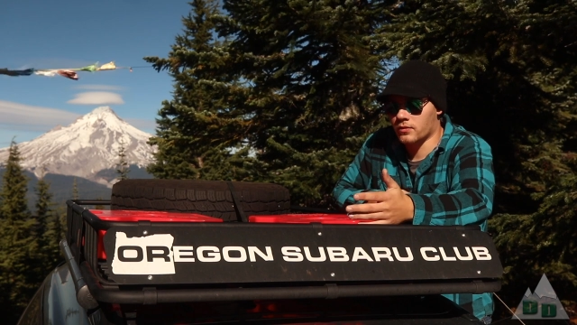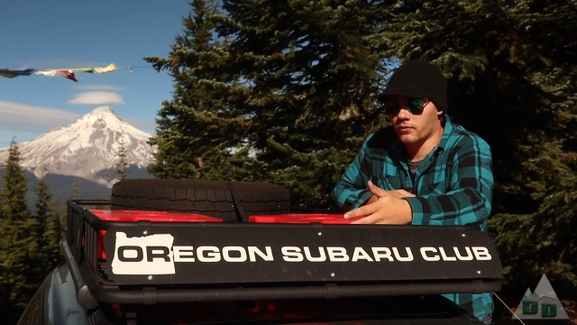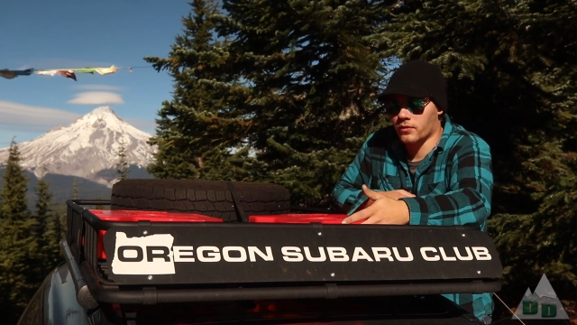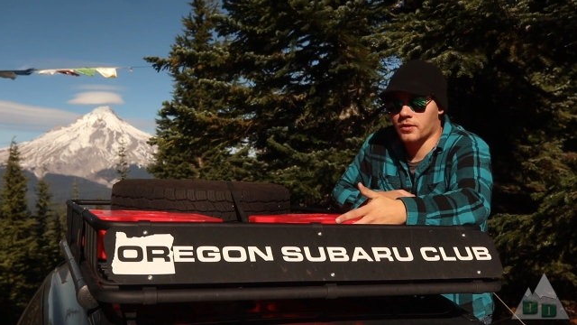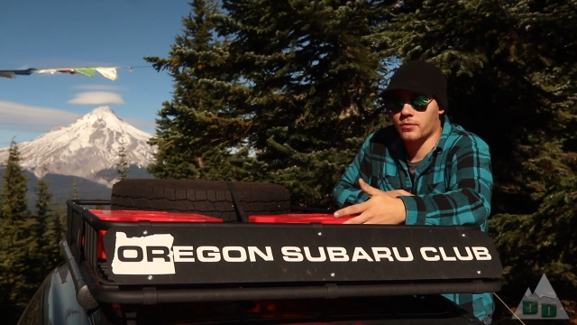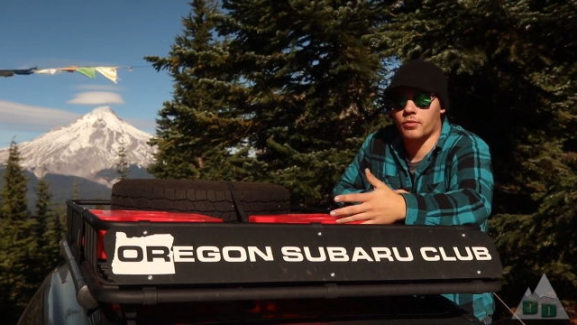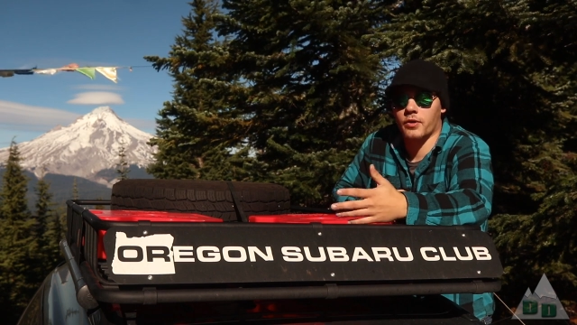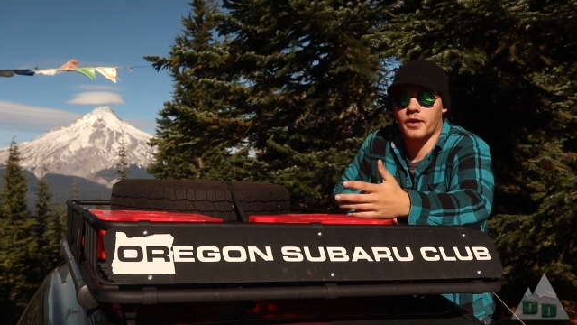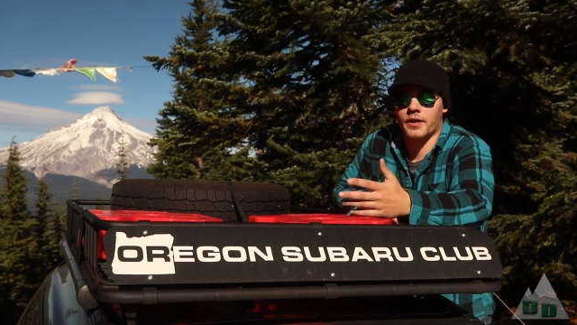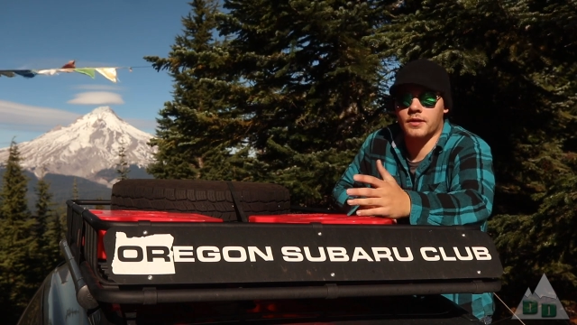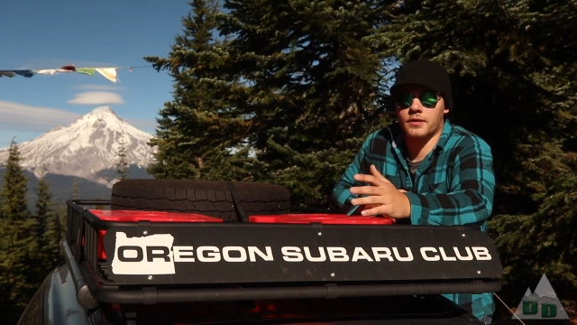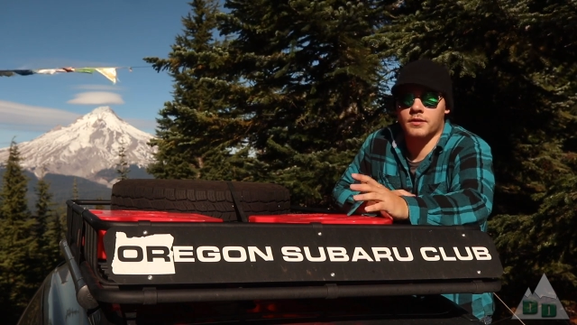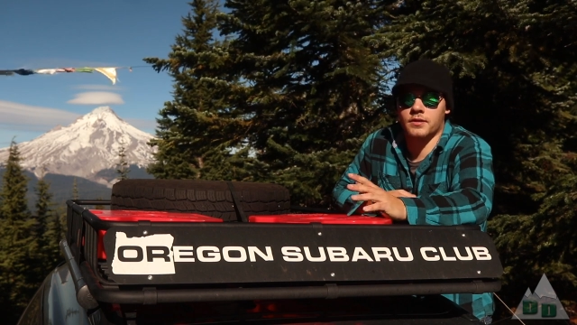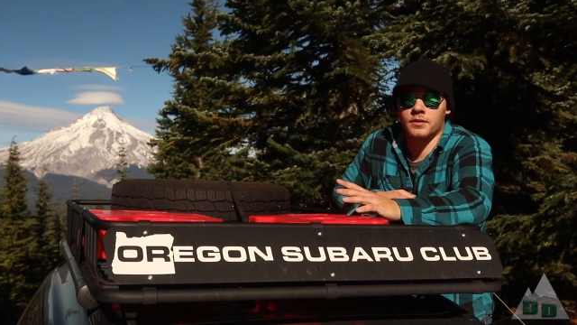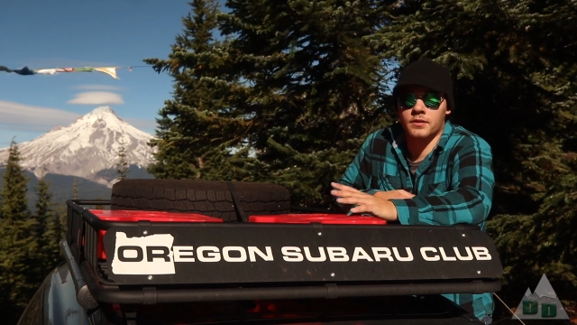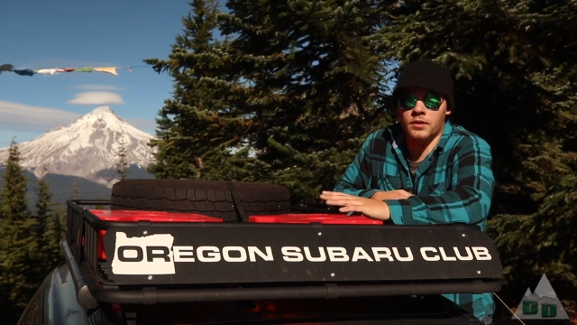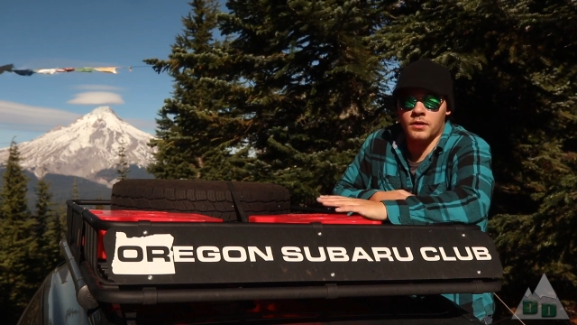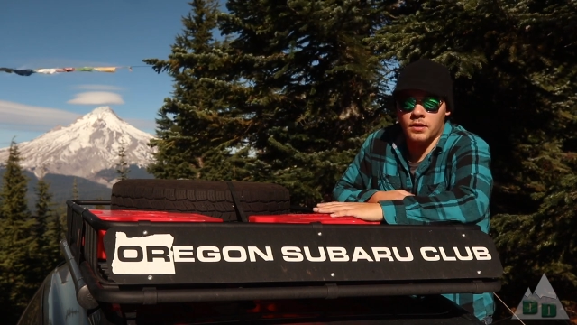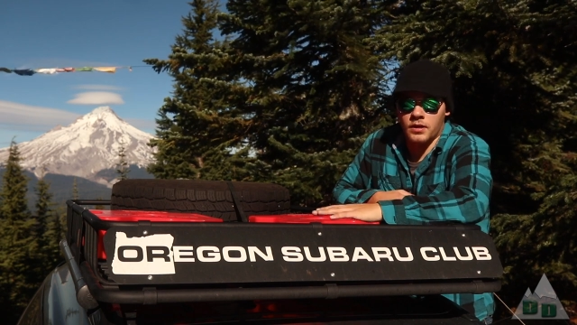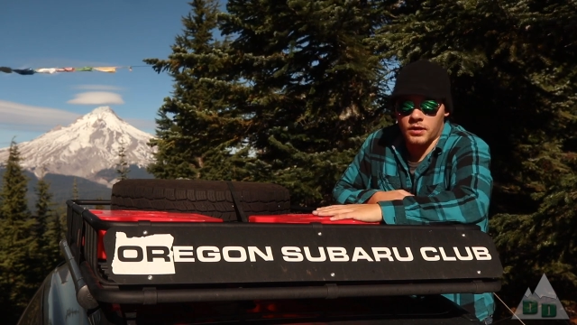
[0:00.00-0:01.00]
and
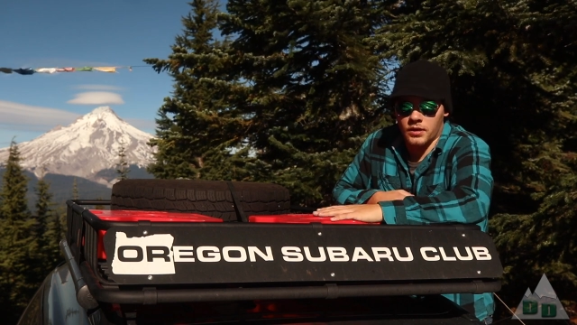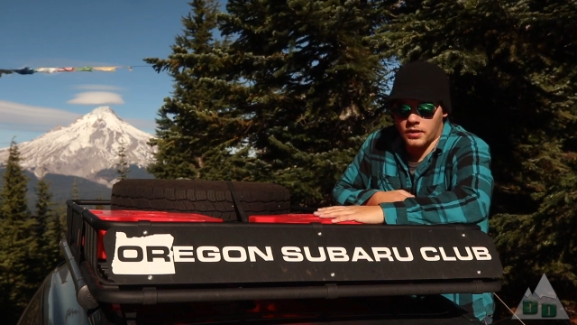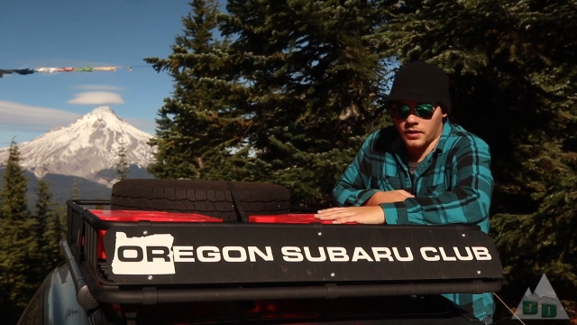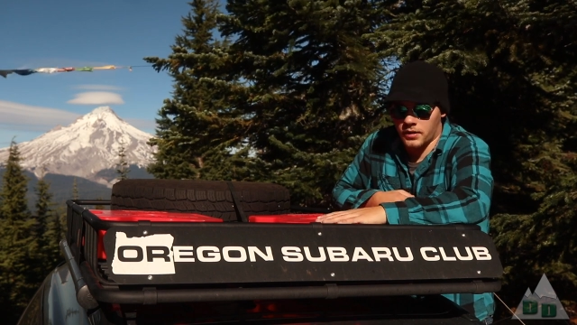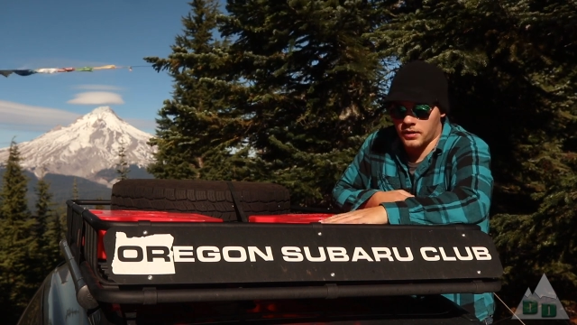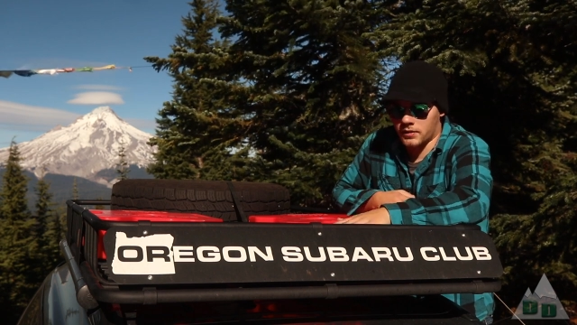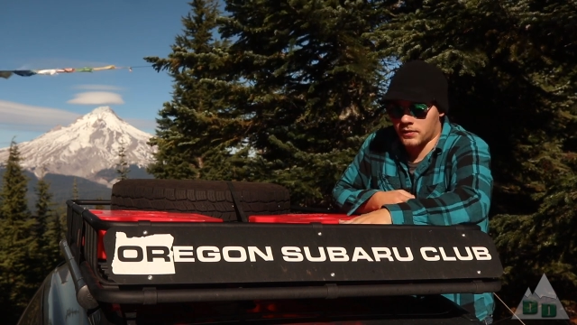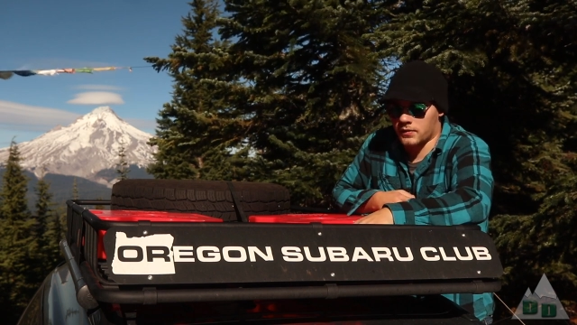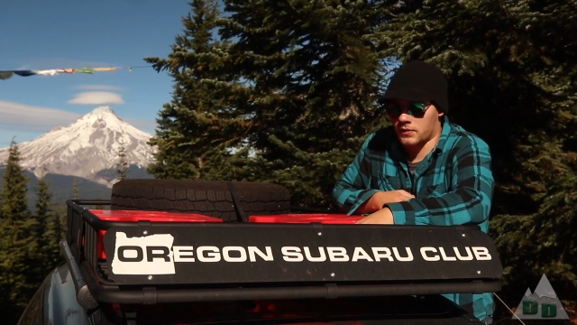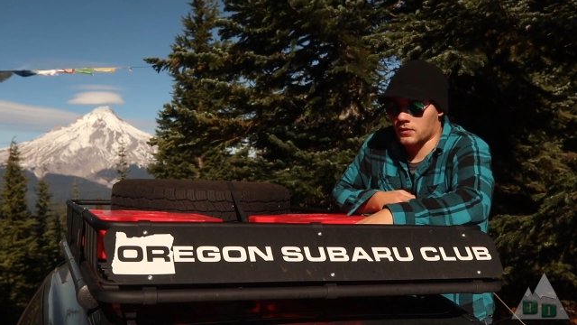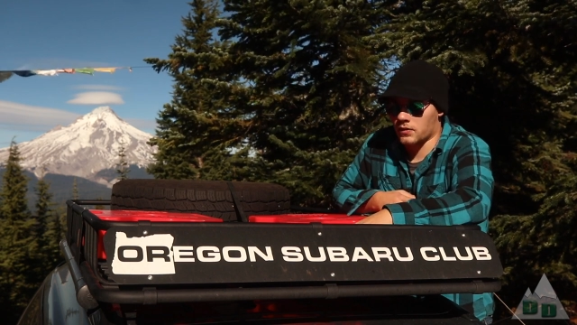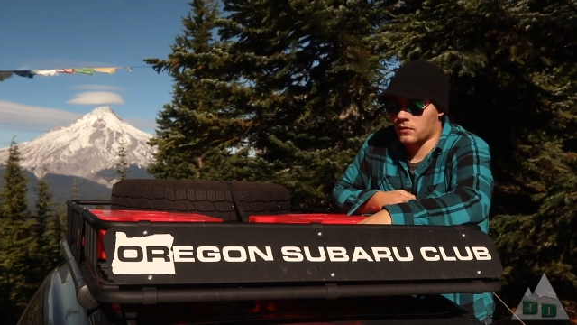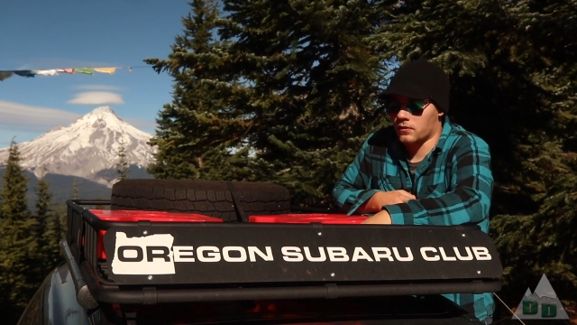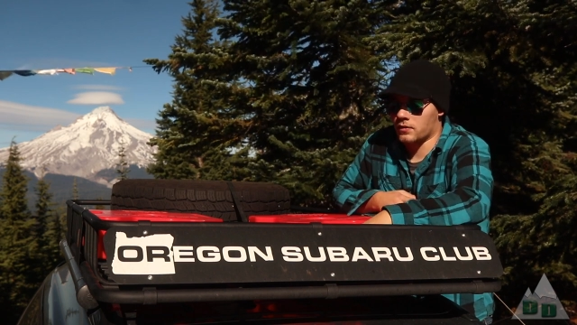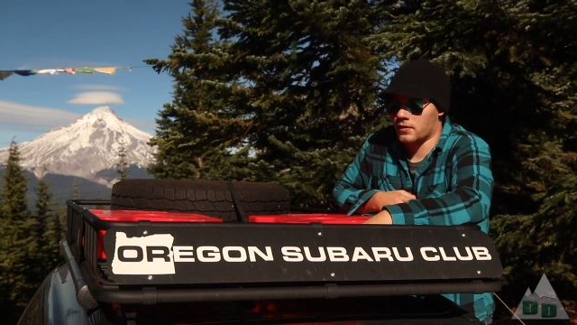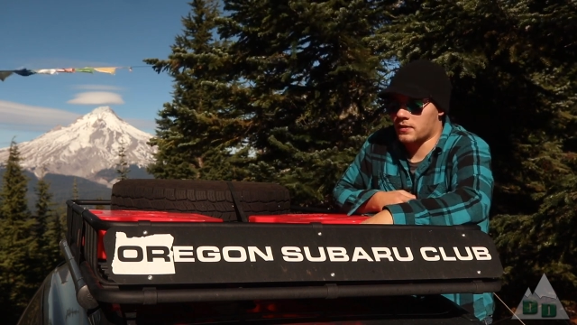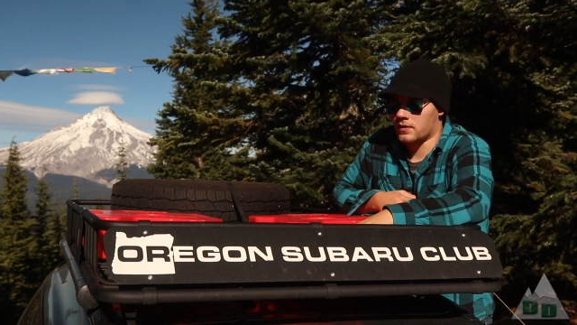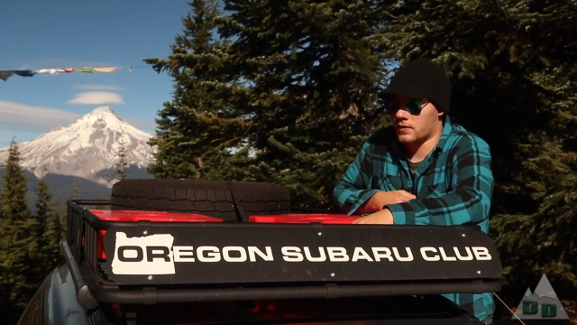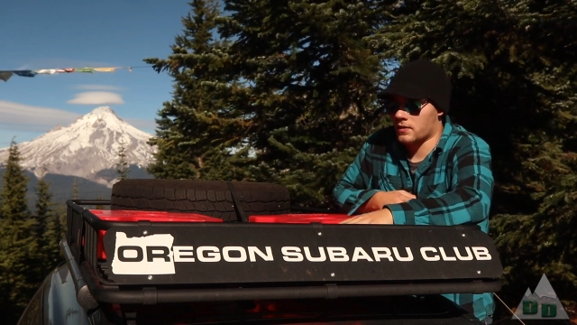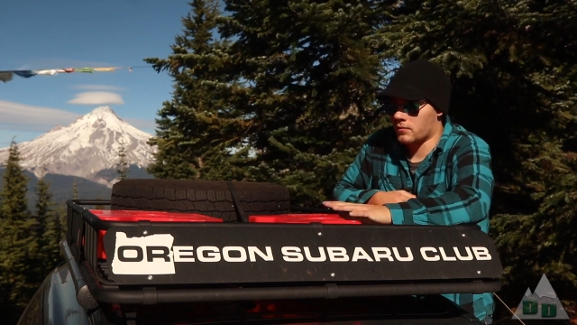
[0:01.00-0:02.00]
rebranded and
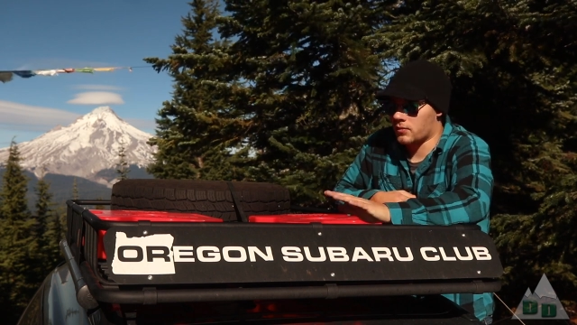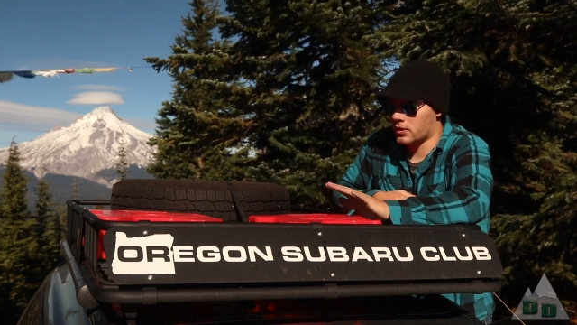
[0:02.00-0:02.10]
sold as